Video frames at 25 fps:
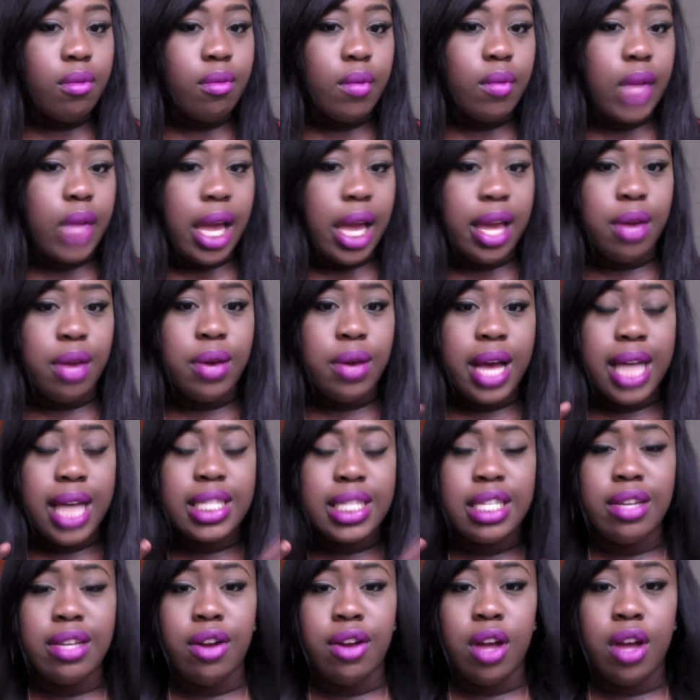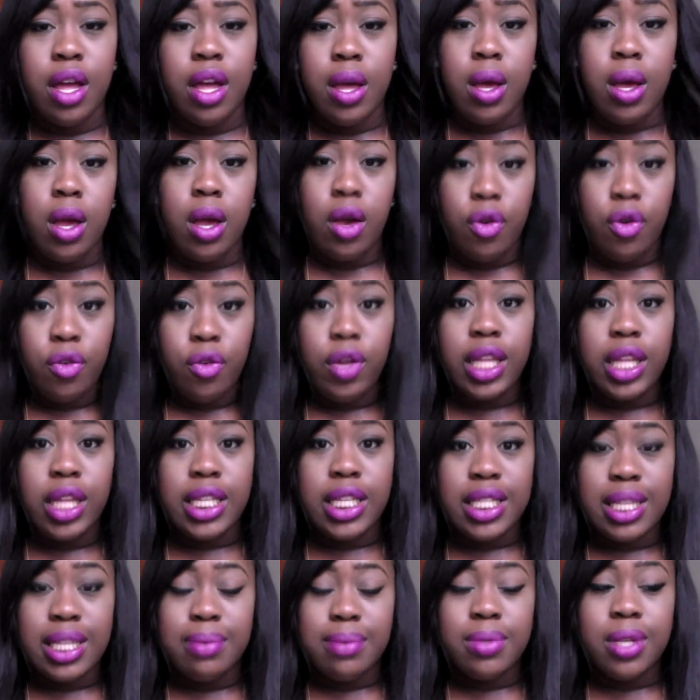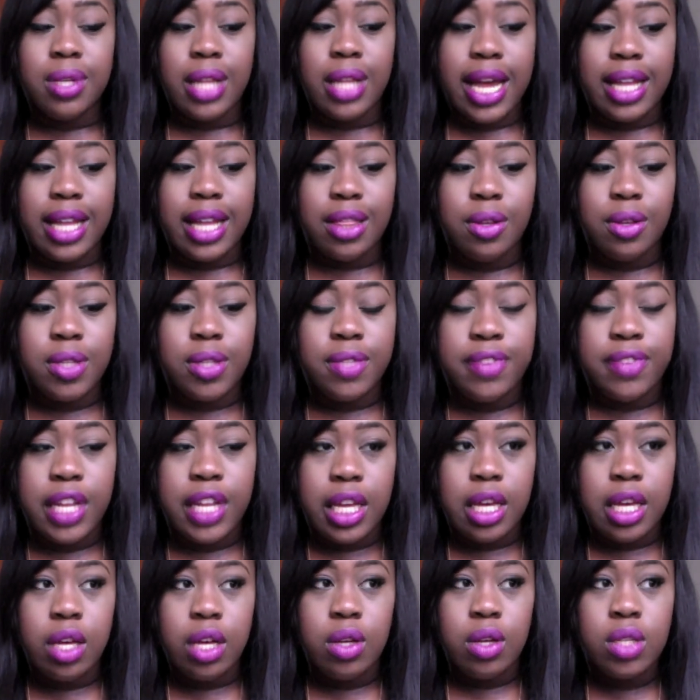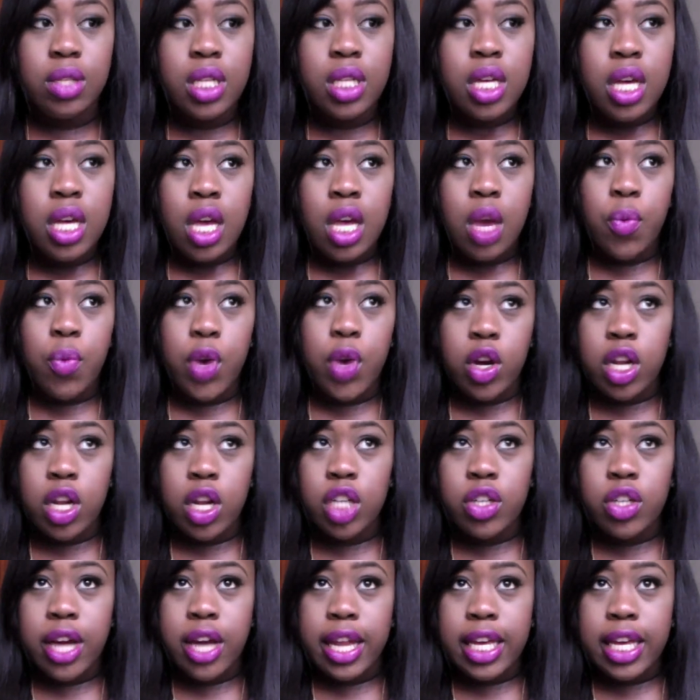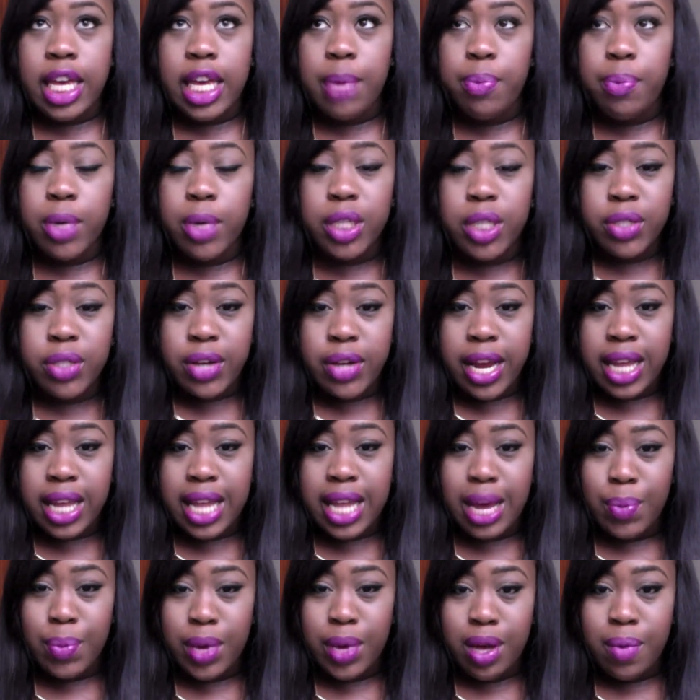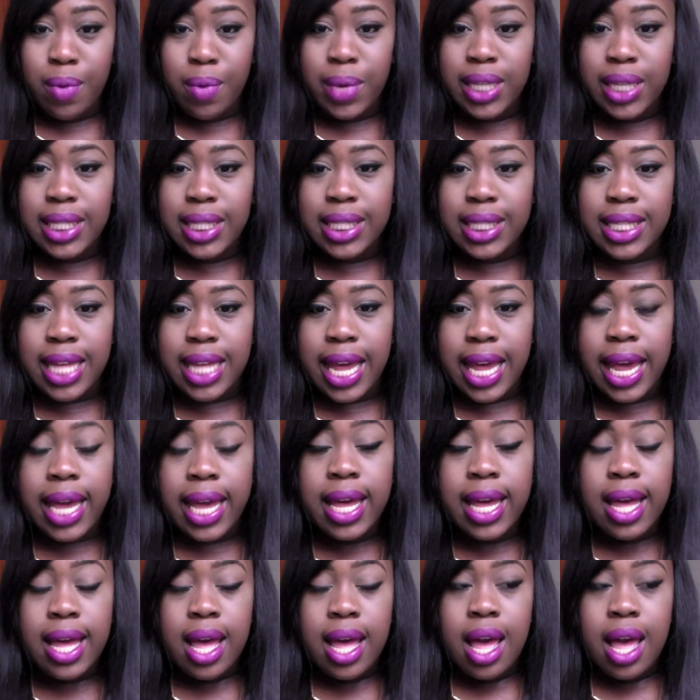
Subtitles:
And you guys really seem to like those videos. And we're going to try to keep on track like we always say.